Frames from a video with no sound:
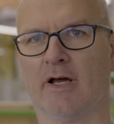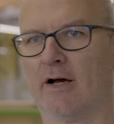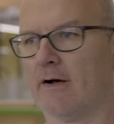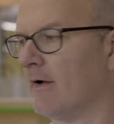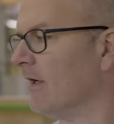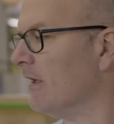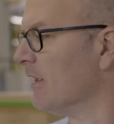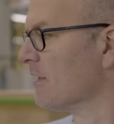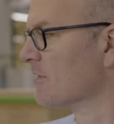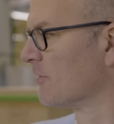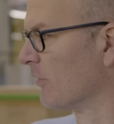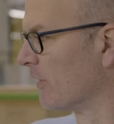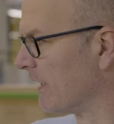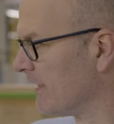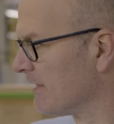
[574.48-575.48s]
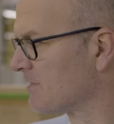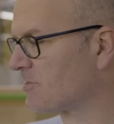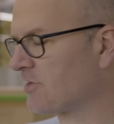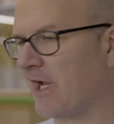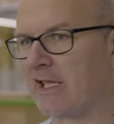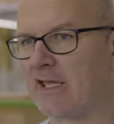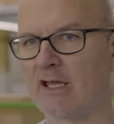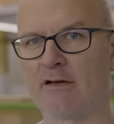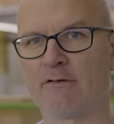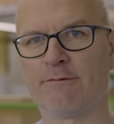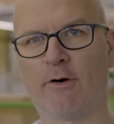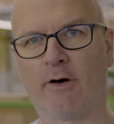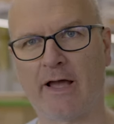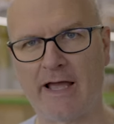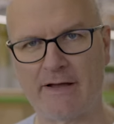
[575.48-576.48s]
Yeah. So he's checking
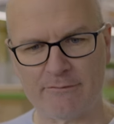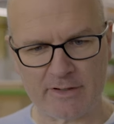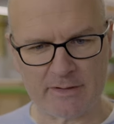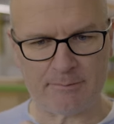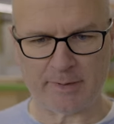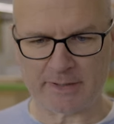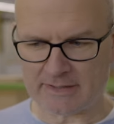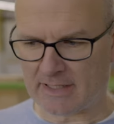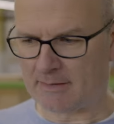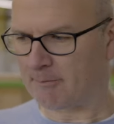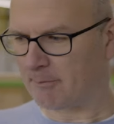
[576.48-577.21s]
for every bit and